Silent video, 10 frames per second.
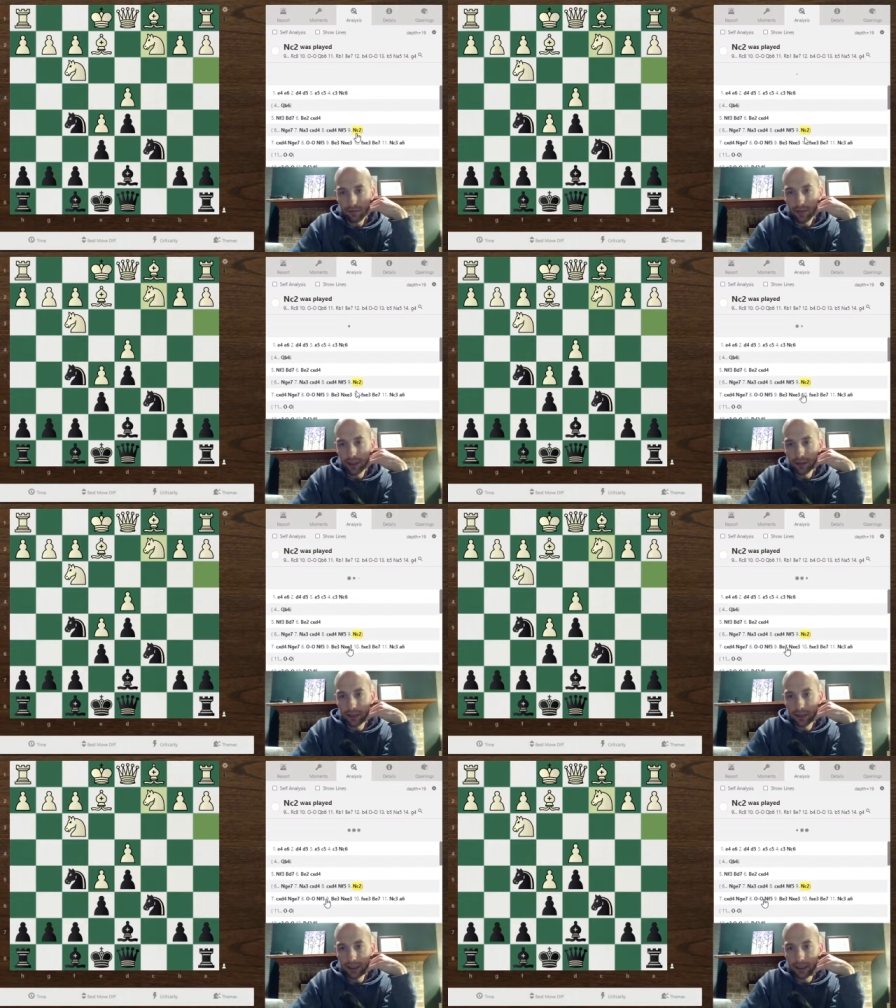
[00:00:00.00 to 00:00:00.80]
So
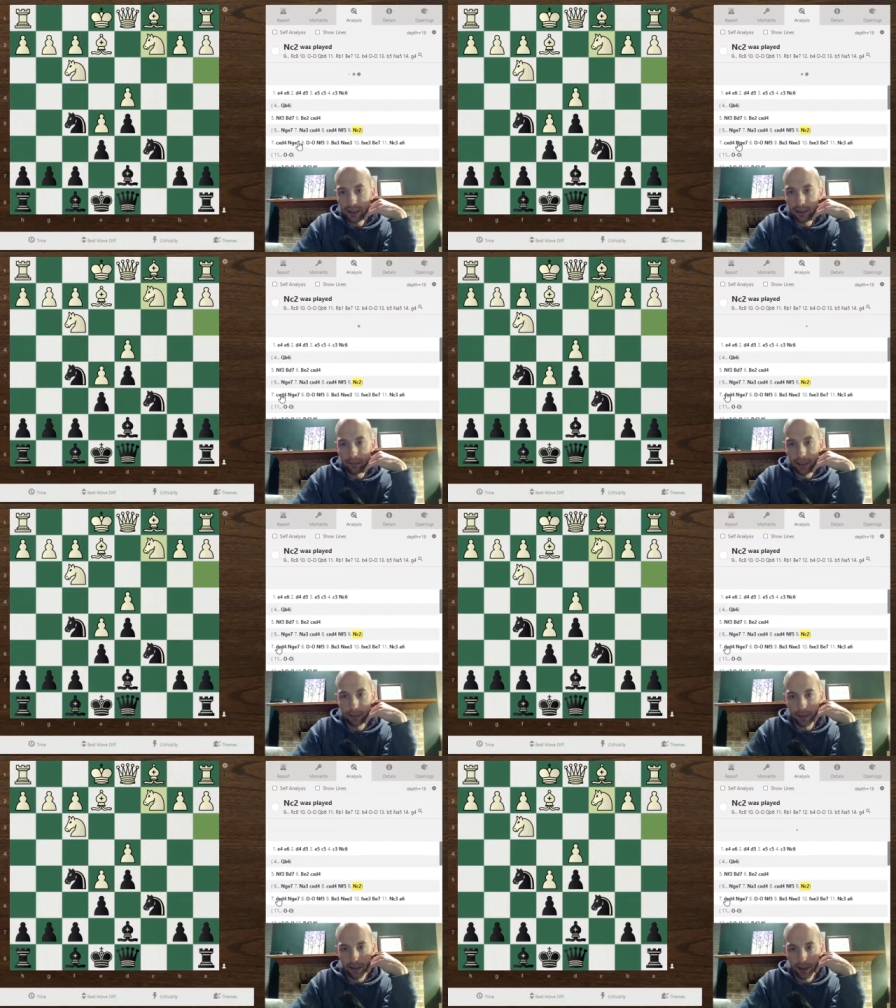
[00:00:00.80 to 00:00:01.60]
that's your
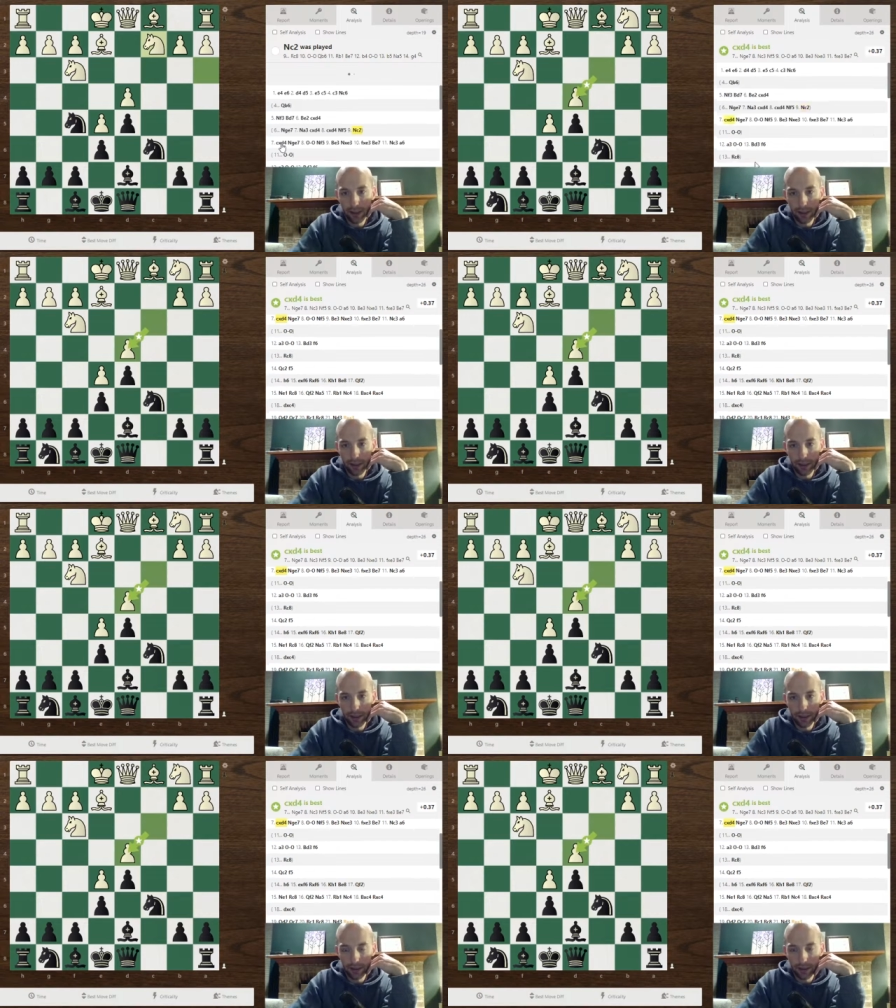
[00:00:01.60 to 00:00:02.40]
main line in case
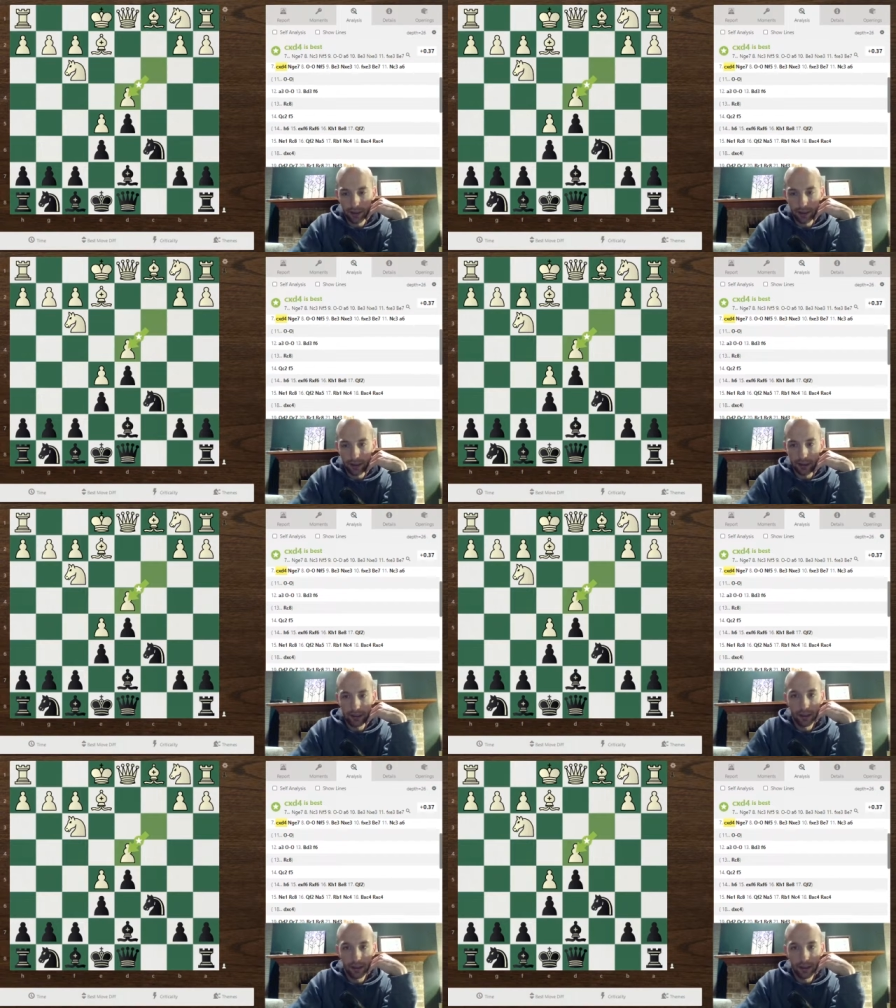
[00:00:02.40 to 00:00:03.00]
you're interested.